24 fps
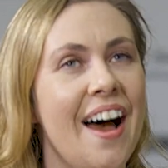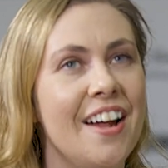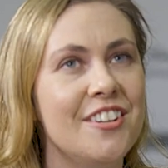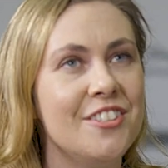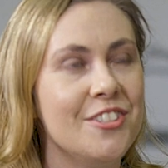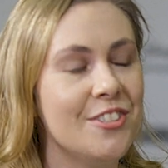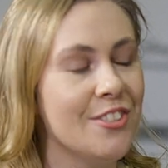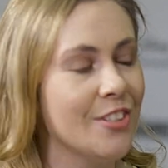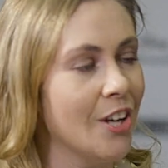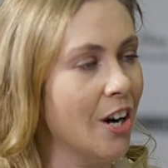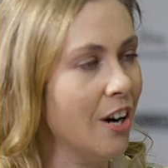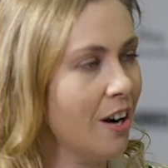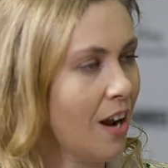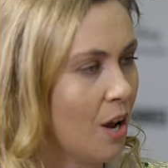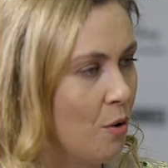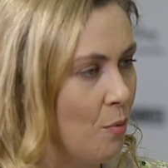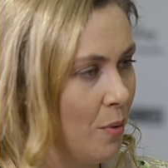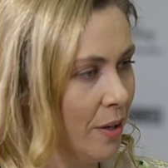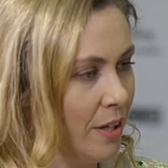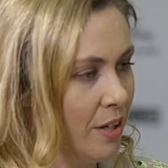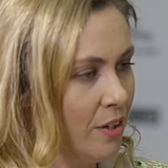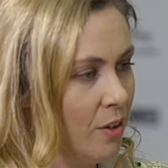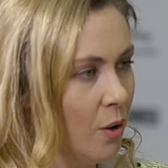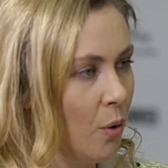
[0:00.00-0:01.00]
to start, I
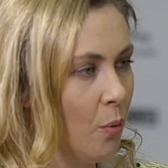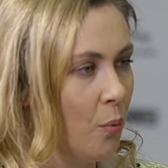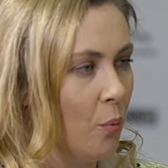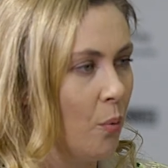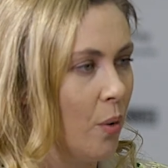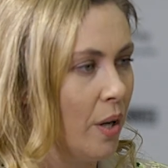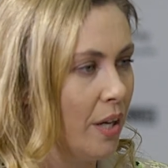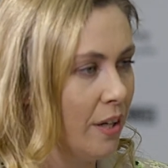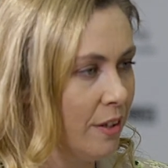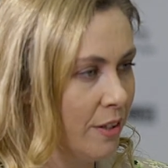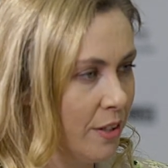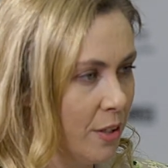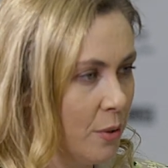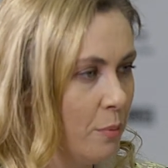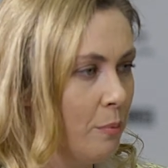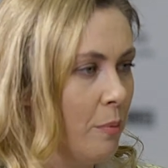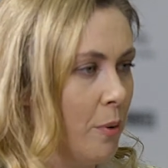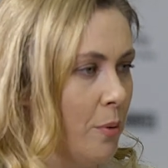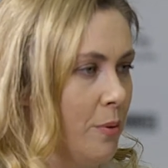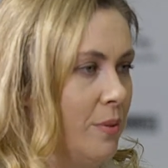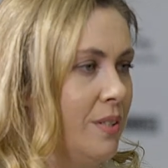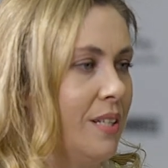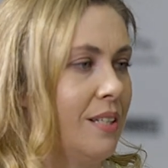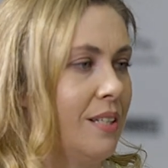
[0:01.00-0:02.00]
want to know what are you
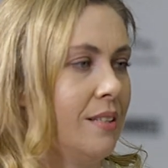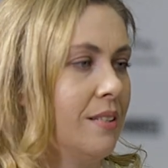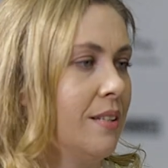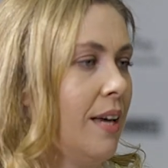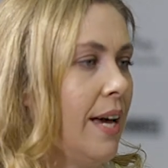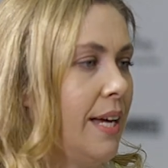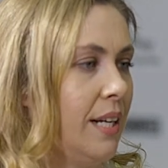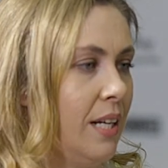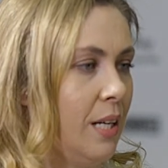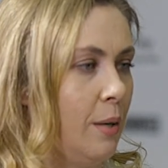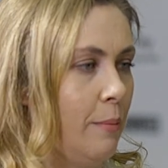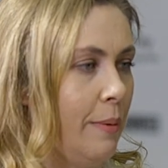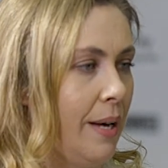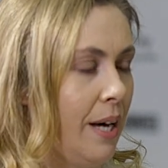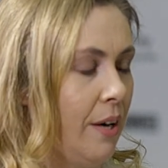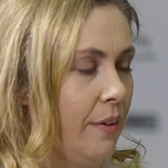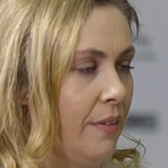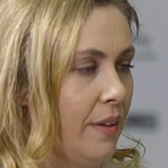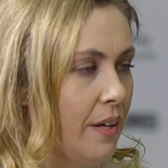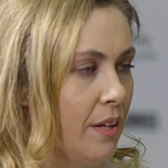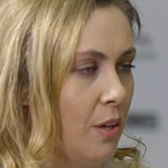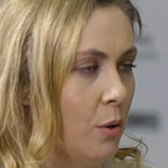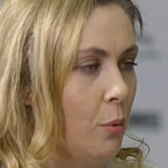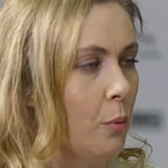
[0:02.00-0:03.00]
most excited about
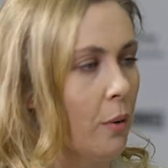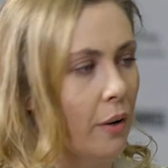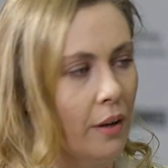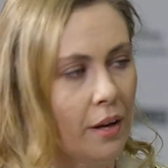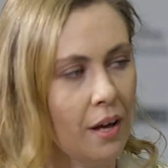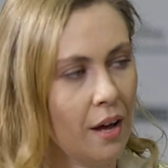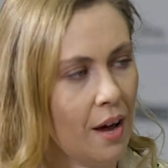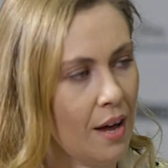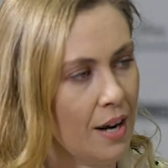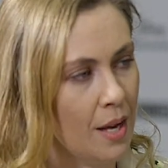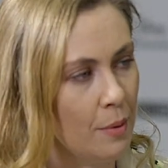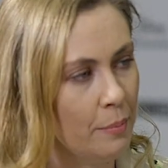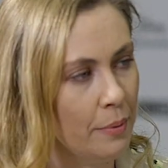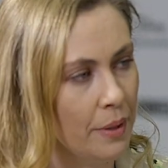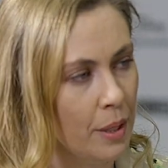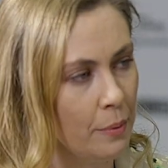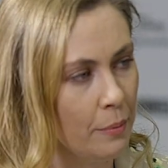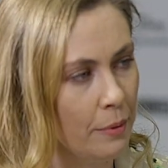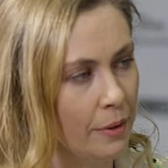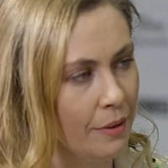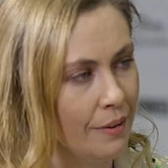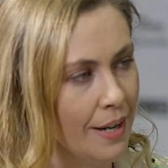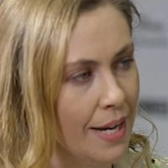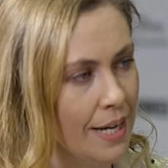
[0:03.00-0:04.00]
that you're working on at
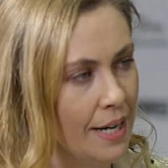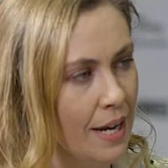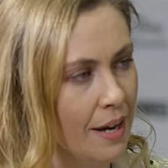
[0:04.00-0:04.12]
Playboy right